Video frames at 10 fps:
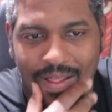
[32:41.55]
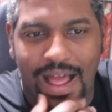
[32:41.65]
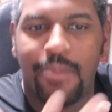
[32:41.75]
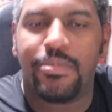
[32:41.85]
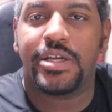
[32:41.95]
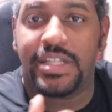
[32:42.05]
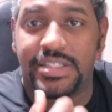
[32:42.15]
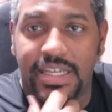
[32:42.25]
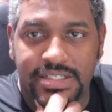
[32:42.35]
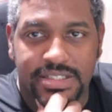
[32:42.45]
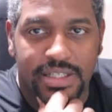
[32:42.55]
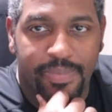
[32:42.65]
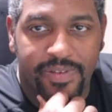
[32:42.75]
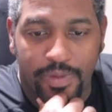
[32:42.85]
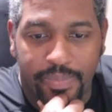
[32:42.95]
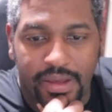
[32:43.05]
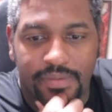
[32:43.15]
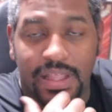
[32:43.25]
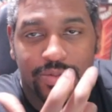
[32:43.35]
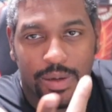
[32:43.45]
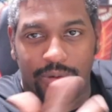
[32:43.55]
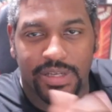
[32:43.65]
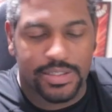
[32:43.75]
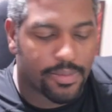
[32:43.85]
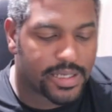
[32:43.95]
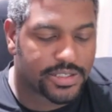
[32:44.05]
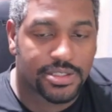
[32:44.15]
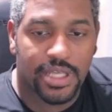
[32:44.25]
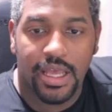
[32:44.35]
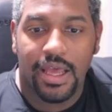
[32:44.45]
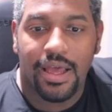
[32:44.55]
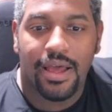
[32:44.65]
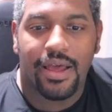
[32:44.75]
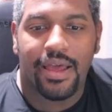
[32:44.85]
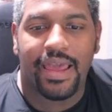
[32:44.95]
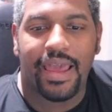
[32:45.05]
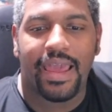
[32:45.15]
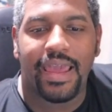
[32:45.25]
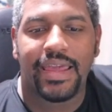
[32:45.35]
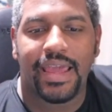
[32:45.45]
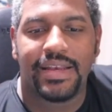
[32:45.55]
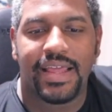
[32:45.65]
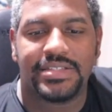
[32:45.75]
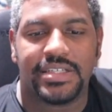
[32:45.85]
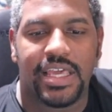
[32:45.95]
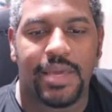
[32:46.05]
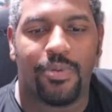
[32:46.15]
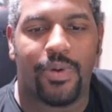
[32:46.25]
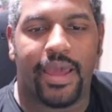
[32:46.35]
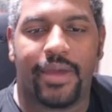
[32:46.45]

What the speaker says: I'm looking to take this into PvP. That's why I want desperate measures. Incandescent, keep away.